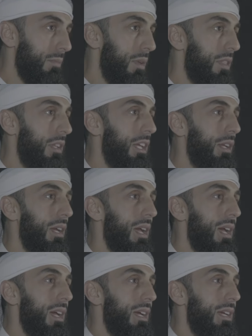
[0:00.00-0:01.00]
But then he,
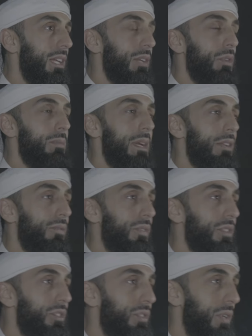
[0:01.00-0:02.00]
he remained
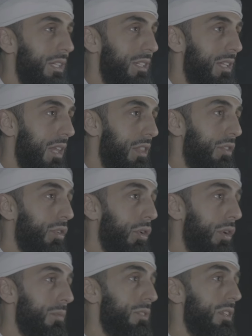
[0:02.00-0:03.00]
frustrated at the
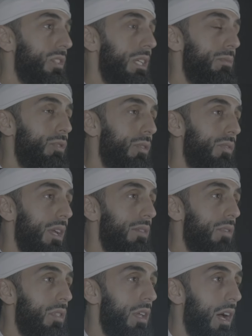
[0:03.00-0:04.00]
terms that seemed to
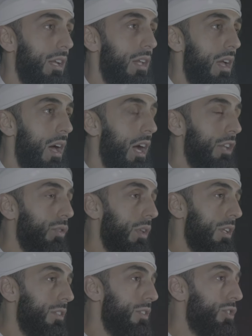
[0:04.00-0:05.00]
favor the
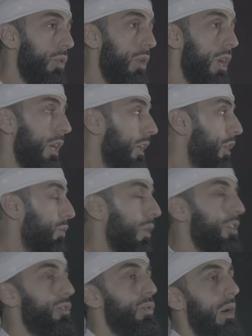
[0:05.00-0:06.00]
idolaters. So he
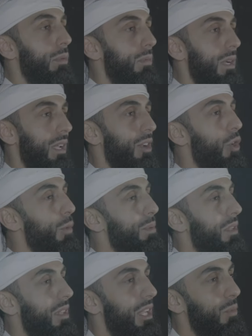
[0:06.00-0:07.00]
rushed to Abu Bakr,
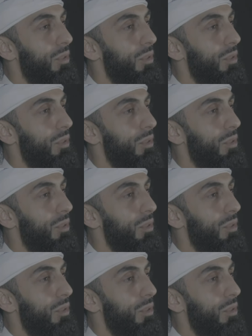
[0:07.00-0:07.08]
hoping that he